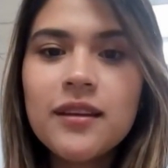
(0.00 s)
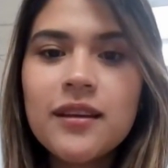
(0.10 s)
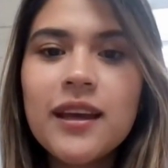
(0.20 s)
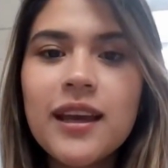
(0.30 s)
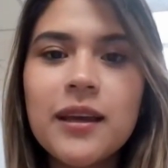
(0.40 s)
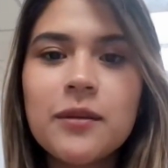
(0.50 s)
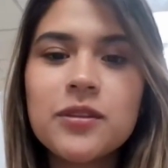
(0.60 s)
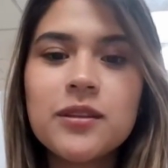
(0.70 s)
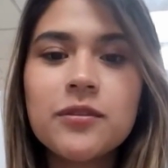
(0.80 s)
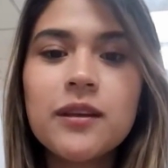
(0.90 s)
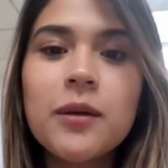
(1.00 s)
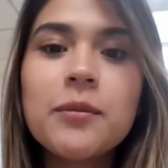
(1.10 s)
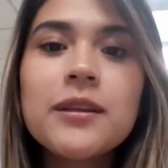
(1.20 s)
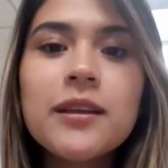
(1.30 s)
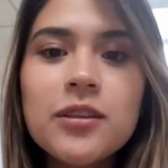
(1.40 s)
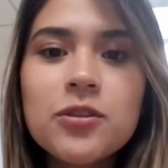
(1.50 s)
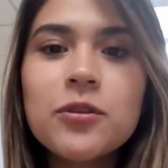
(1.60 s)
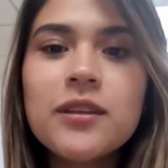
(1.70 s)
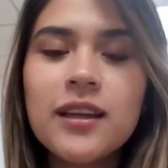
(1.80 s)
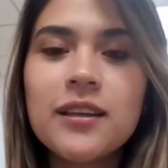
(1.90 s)
They aimed to develop essential
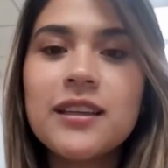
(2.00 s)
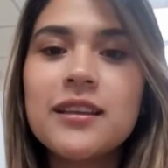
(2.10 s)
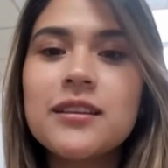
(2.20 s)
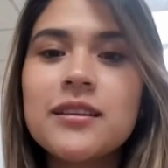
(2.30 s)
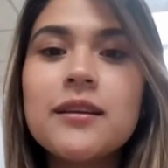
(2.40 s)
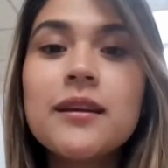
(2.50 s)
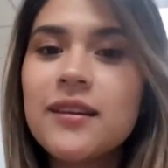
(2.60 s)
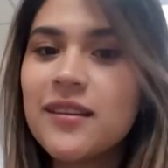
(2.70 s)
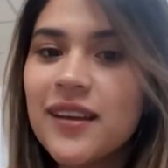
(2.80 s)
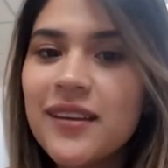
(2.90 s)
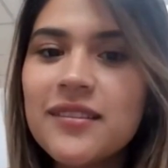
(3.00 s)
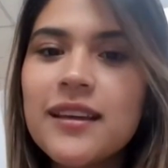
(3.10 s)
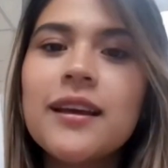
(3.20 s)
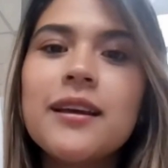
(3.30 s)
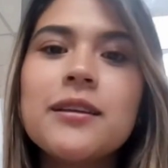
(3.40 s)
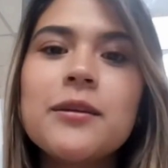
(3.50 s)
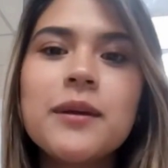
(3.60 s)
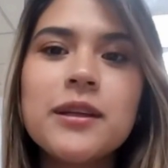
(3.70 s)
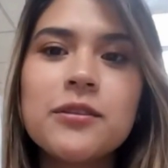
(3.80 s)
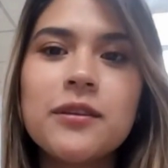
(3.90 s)
techniques: extended
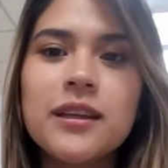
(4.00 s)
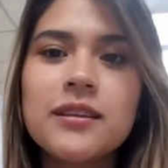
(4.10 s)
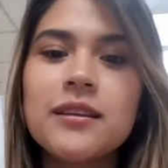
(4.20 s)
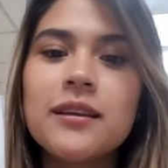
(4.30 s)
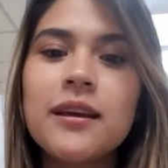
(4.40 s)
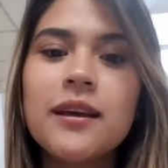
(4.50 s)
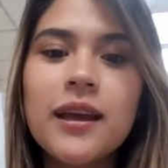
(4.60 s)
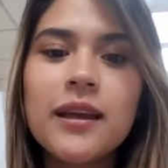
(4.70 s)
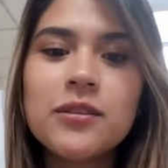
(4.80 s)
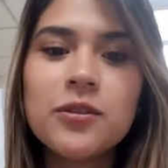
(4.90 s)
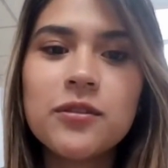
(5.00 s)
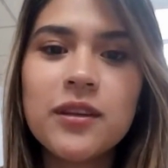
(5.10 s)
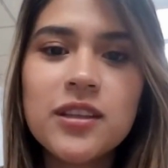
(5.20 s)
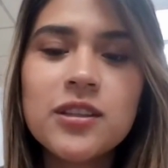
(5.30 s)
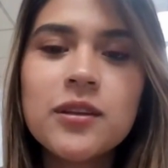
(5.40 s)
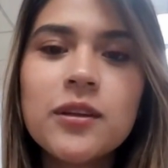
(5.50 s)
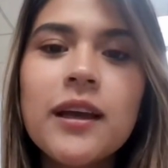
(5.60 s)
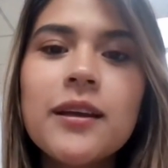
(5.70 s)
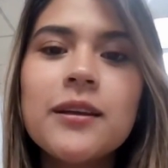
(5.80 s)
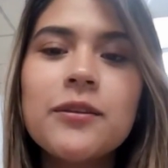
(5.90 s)
space flights, extravehicular
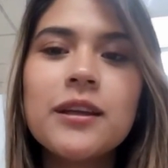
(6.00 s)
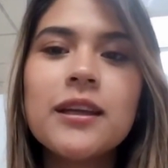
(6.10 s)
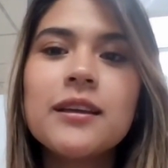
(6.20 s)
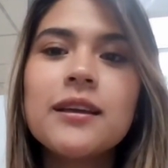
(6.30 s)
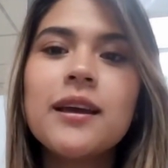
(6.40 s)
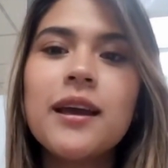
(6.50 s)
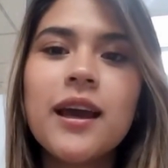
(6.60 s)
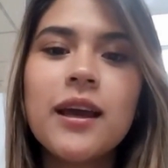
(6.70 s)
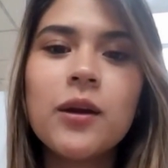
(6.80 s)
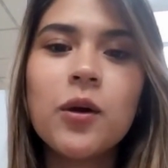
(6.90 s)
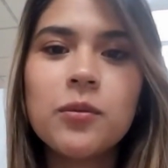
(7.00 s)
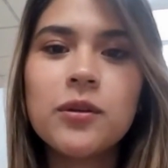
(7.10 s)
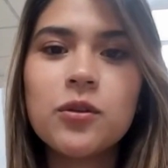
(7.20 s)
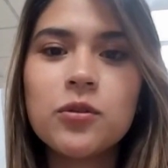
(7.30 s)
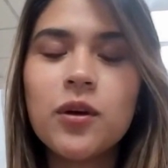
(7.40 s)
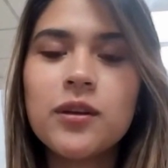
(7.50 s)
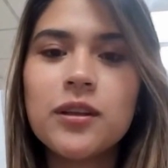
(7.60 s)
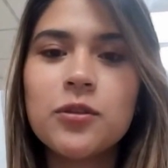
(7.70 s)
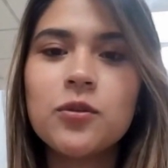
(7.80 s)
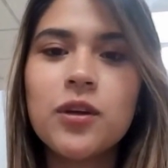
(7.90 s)
activities, and orbital
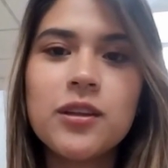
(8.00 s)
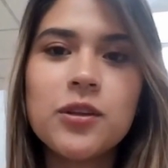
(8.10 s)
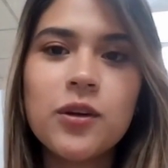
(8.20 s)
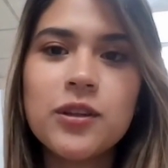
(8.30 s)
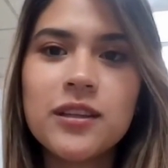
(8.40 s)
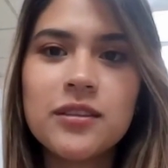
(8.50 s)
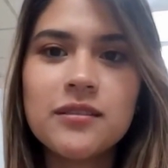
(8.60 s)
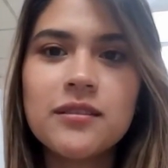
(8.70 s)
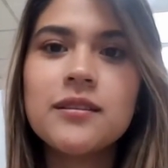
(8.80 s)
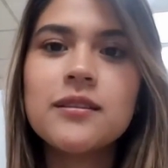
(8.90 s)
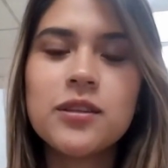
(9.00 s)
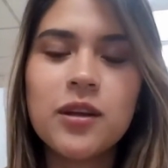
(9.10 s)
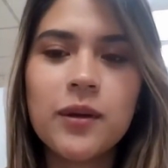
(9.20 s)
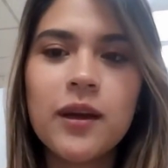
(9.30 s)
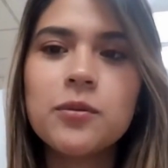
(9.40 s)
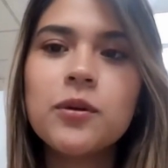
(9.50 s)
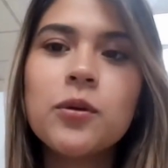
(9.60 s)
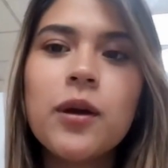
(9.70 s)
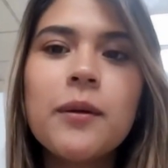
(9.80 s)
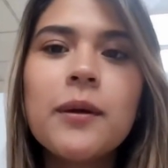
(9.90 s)
rendezvous and docking. The Gemini
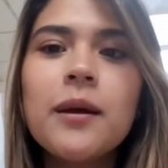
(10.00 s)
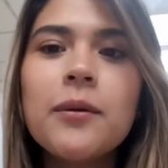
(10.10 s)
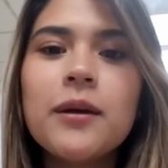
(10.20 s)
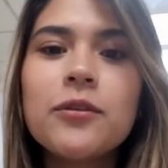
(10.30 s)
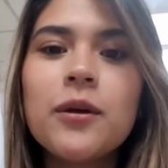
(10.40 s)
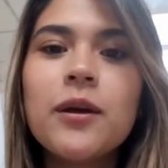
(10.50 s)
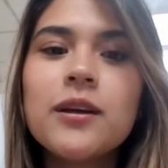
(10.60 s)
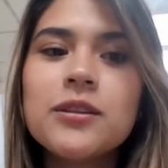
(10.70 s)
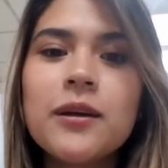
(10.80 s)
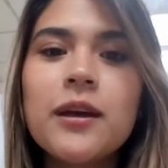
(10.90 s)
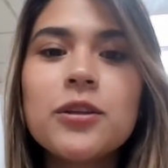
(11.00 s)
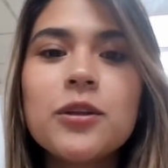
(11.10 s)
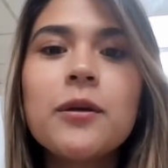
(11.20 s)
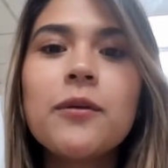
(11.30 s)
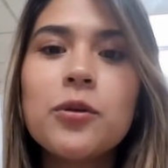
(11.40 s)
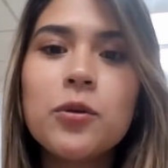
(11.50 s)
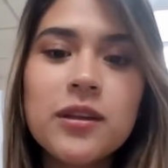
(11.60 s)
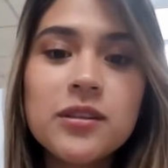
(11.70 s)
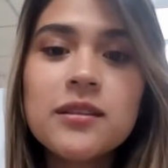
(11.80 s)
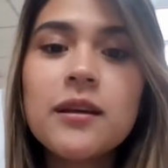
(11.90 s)
program, named after the constellation of the
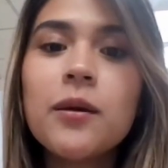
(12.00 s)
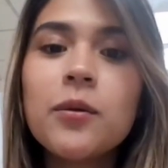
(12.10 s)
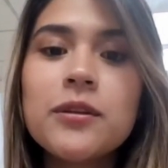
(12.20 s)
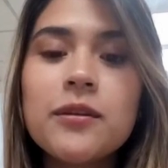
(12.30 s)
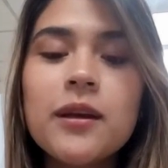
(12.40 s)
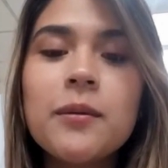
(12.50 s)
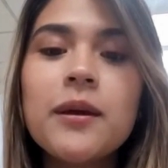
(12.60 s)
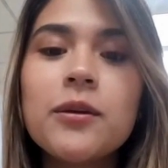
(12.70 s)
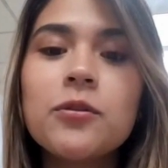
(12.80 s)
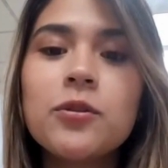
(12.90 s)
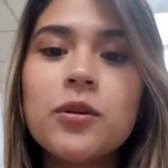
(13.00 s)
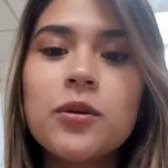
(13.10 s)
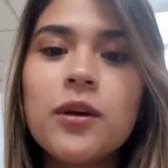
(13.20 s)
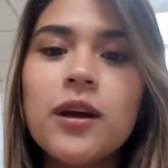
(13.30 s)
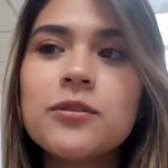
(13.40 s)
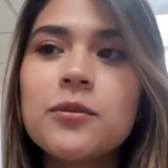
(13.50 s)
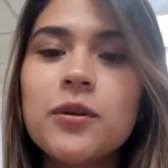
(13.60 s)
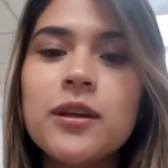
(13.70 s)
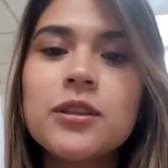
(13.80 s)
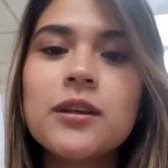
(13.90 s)
twins, was fundamental for lunar
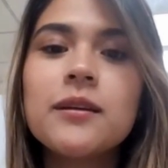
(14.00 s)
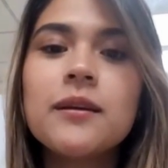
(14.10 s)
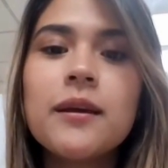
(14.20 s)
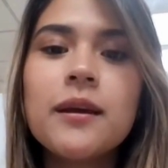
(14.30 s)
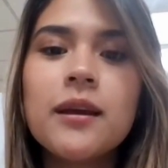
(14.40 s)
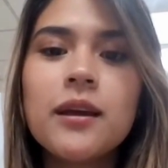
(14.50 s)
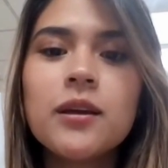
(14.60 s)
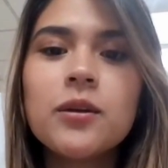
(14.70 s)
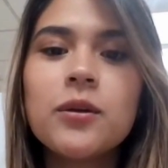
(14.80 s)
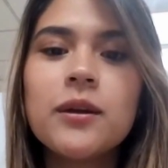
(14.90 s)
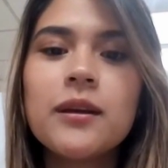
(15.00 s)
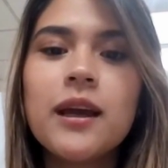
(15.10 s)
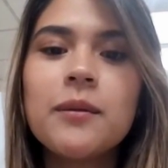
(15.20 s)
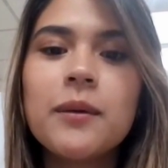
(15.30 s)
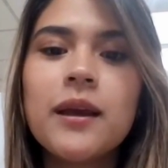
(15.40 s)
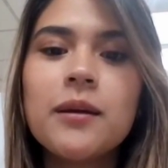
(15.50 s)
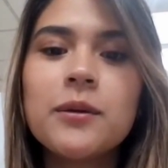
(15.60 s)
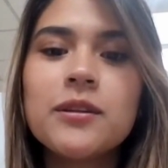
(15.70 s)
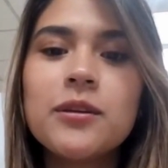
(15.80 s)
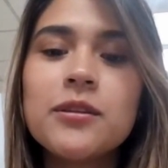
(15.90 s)
exploration. It included 10 manned
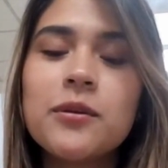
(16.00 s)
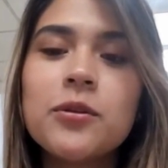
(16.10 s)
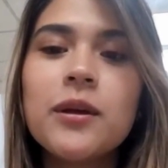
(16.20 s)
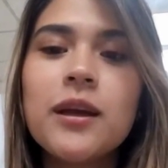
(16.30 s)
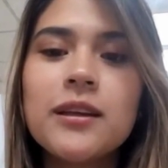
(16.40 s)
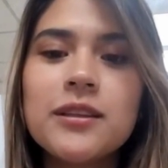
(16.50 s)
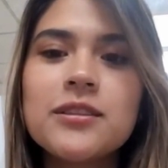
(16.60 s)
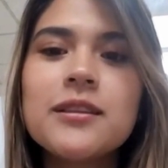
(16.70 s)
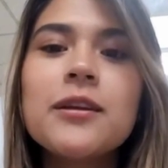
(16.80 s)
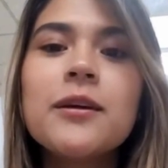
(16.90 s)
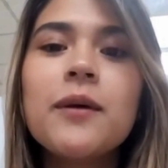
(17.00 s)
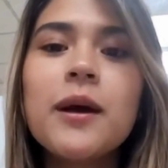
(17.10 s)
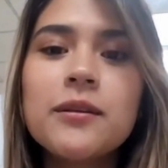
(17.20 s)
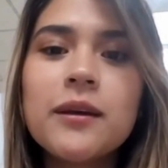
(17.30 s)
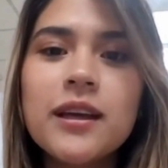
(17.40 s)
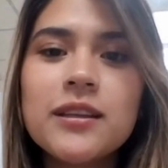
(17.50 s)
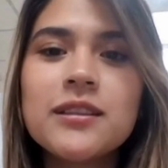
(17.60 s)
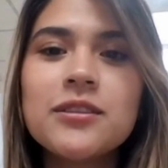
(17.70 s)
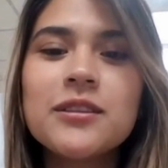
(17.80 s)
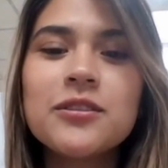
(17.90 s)
missions between 1965 and
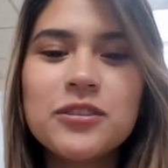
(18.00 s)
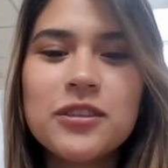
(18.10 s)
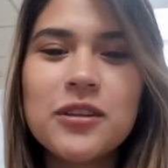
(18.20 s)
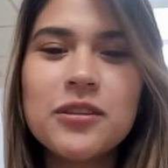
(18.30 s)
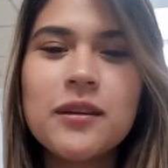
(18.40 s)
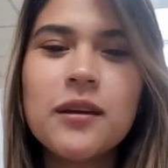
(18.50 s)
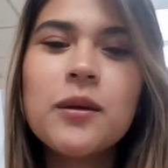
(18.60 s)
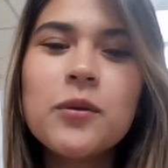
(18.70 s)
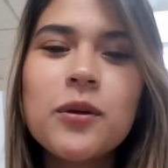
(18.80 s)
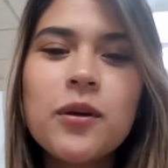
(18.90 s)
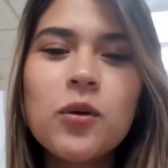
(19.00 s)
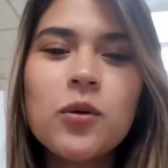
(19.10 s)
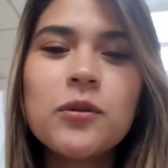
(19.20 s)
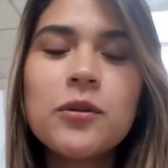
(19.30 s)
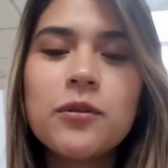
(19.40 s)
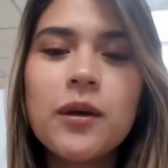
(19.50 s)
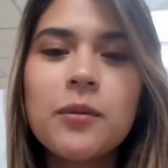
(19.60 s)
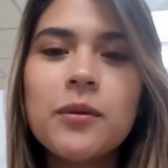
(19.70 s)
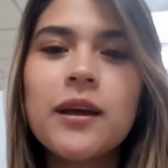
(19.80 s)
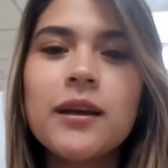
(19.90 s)
1966, with the goal of
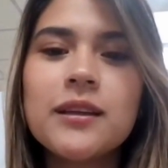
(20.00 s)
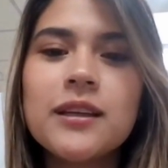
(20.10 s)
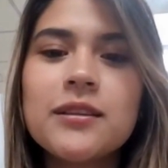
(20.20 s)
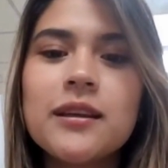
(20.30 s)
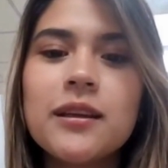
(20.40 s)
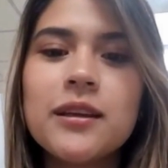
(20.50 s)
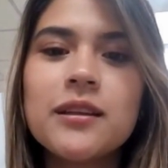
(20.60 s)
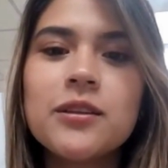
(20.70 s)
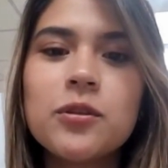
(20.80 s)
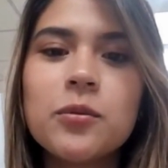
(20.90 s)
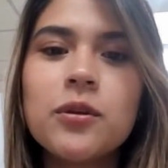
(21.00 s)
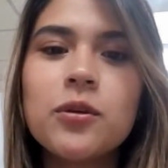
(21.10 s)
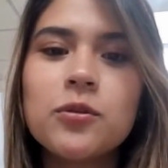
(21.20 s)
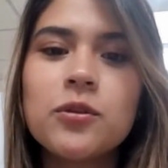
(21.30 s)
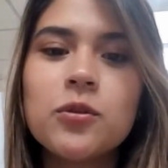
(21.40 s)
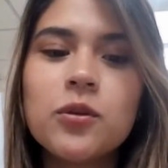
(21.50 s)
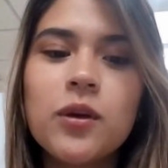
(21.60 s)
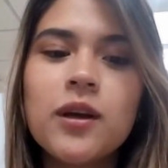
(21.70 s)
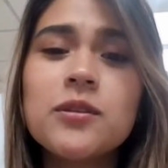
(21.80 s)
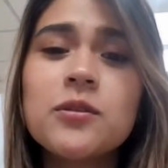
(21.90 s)
developing and testing the essential maneuvers
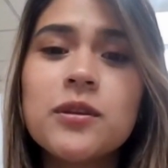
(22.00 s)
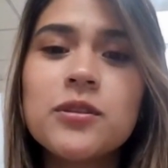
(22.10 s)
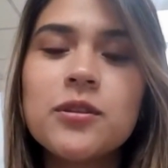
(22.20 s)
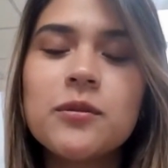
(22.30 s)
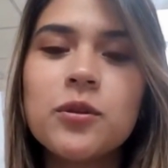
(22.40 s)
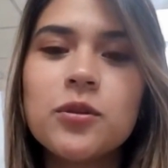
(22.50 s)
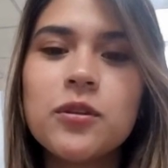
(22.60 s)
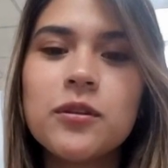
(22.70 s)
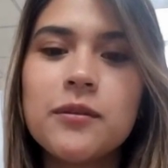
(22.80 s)
required to reach the moon.